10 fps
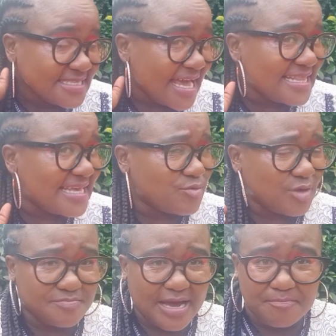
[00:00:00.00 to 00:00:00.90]
and then
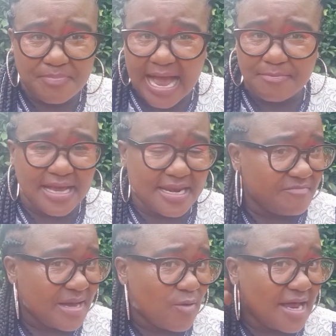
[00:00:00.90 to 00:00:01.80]
read my Bible and
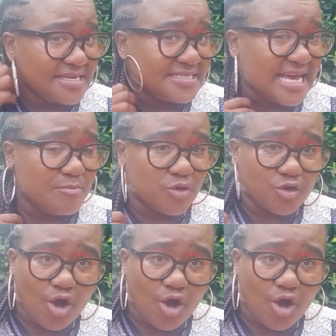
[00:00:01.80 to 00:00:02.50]
have my quality time with